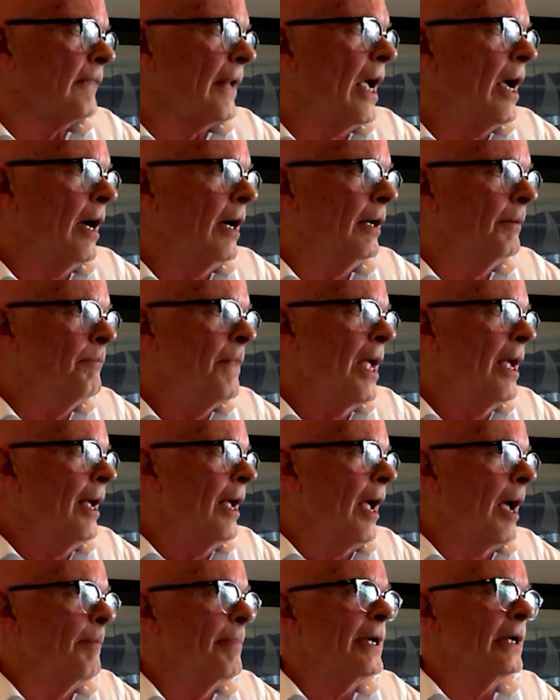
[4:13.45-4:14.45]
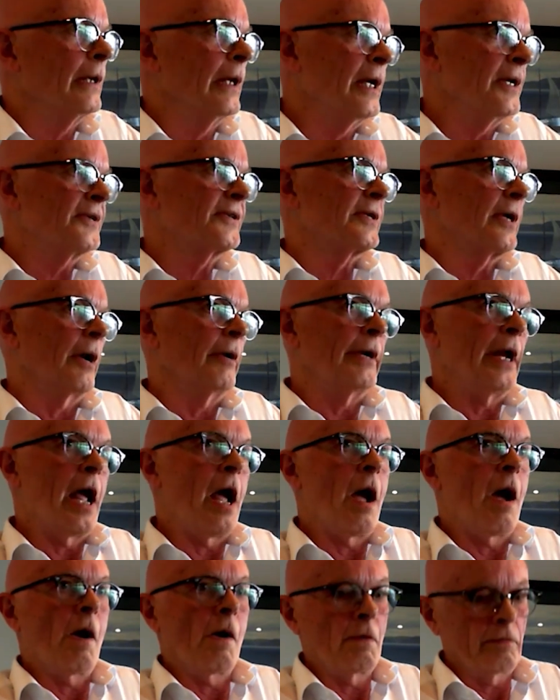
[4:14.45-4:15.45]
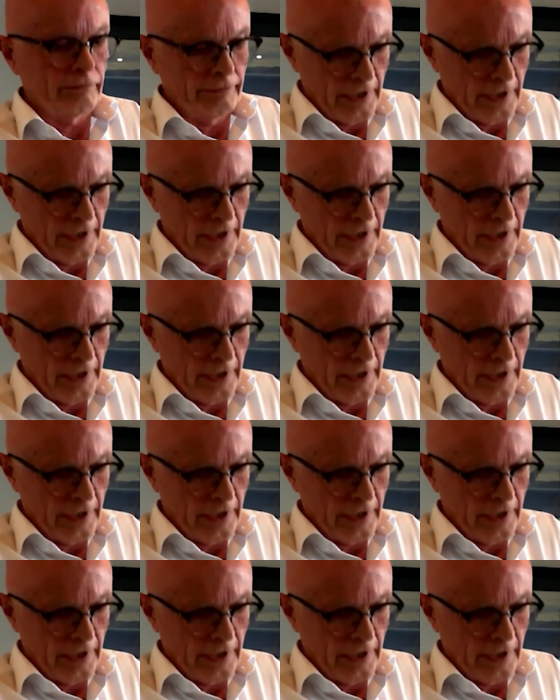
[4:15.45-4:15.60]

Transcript: A bit less so now,